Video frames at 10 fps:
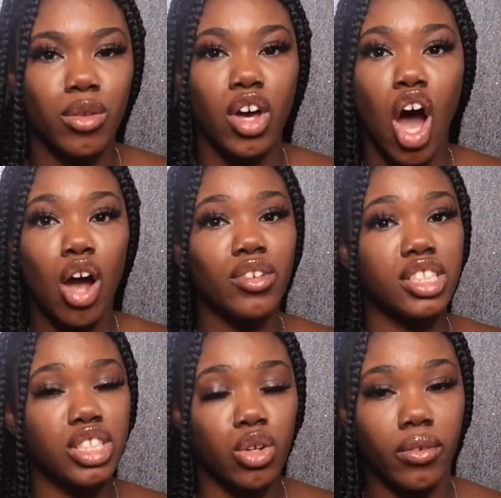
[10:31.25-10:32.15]
The orange
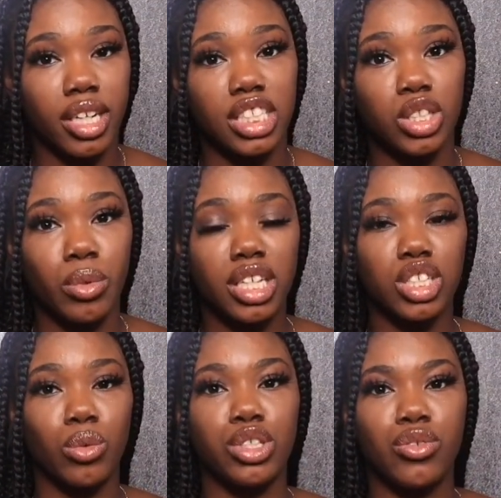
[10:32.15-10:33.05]
is already sweet,
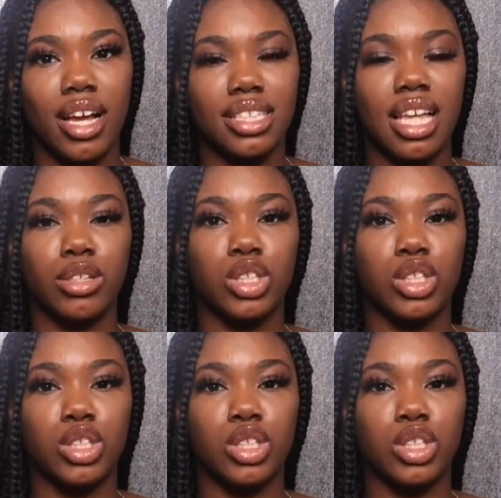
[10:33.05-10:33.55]
so it dries down